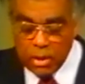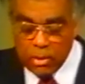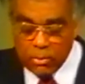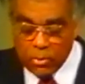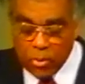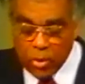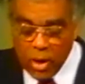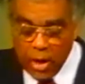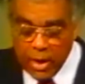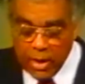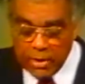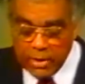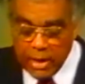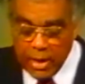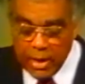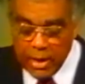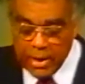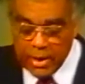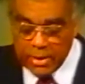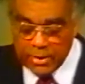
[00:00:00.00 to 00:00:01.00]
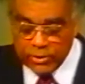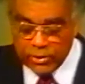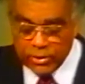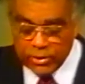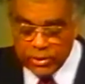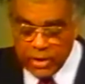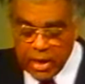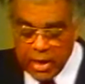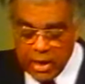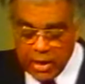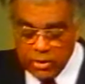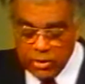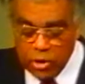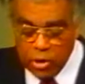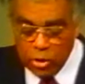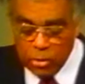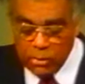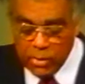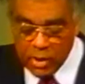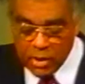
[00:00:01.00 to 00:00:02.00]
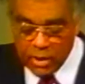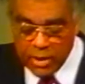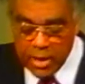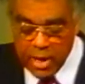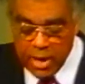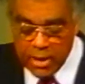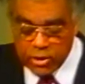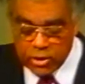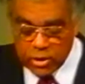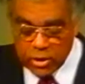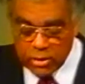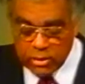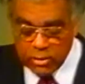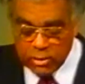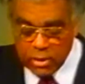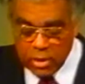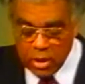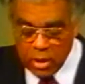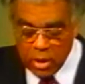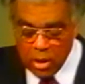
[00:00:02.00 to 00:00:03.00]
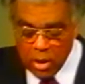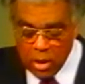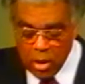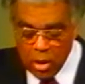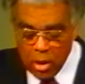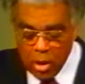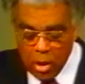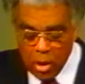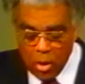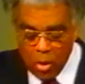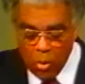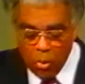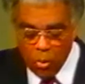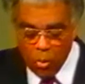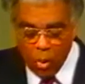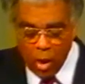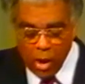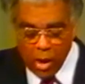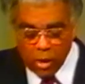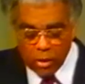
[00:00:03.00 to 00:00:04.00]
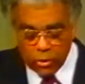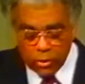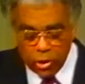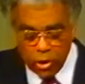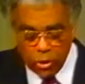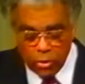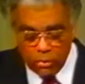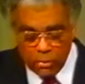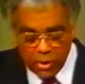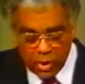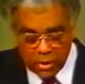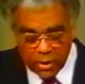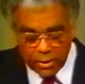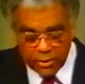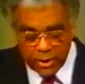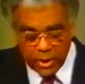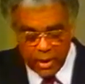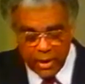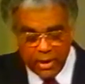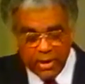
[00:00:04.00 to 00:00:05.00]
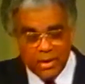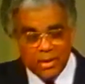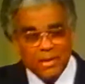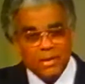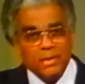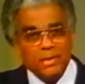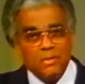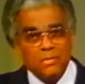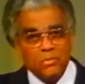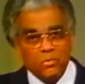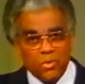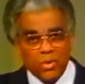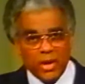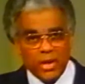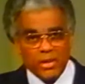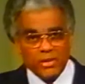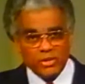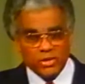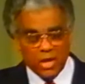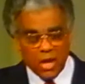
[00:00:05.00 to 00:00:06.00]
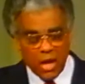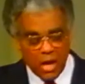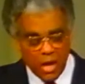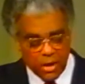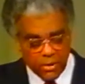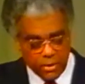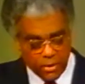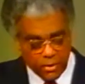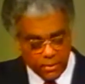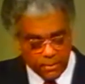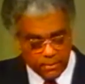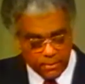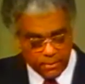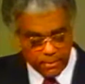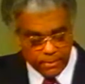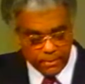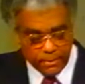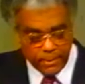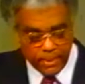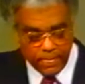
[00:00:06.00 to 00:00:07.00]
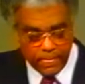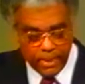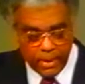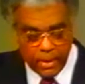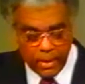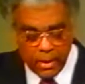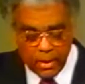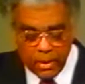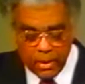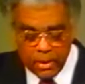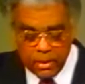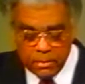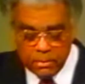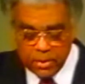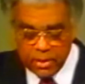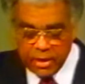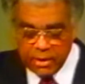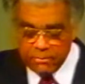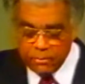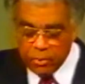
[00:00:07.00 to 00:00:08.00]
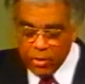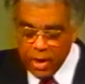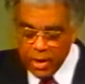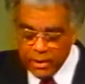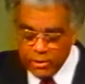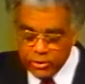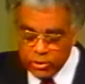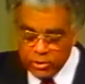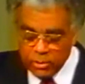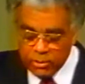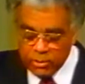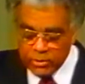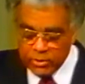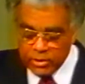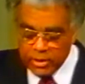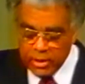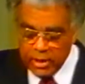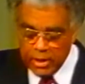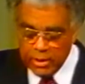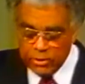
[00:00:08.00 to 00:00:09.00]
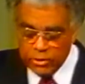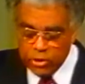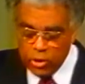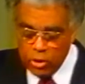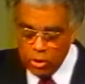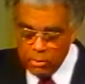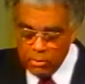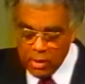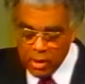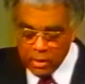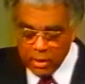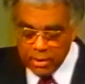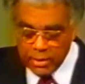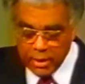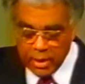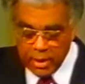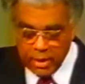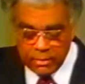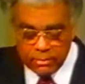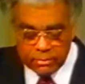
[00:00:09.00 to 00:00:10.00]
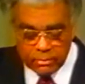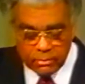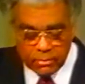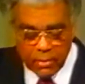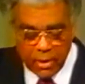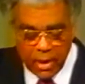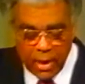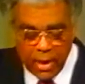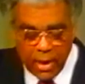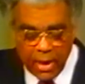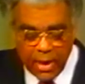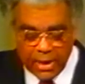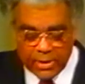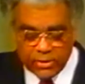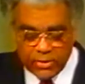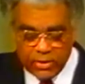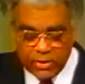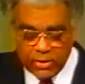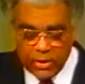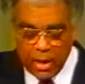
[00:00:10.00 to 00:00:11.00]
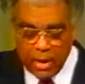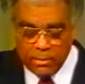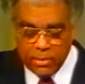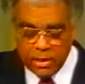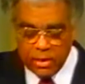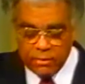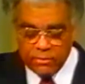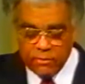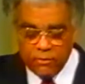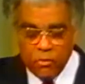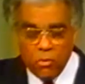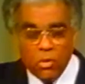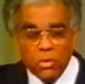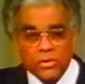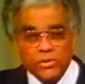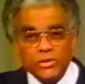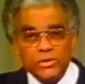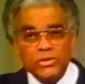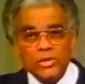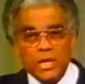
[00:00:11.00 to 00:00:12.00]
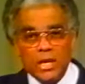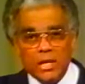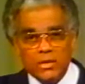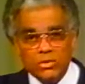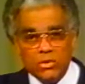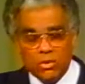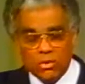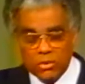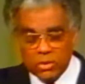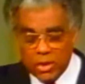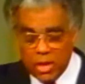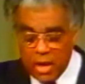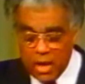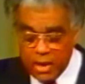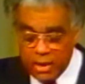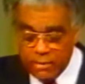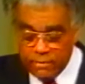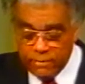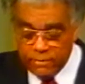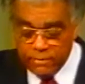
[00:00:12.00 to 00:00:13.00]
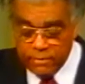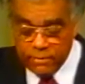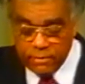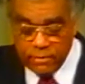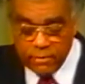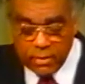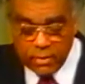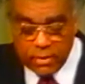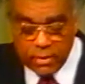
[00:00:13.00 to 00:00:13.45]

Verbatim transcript: Pride ends in humiliation, while humility brings honor. But if pride supersedes humility, as the dominant force in your life,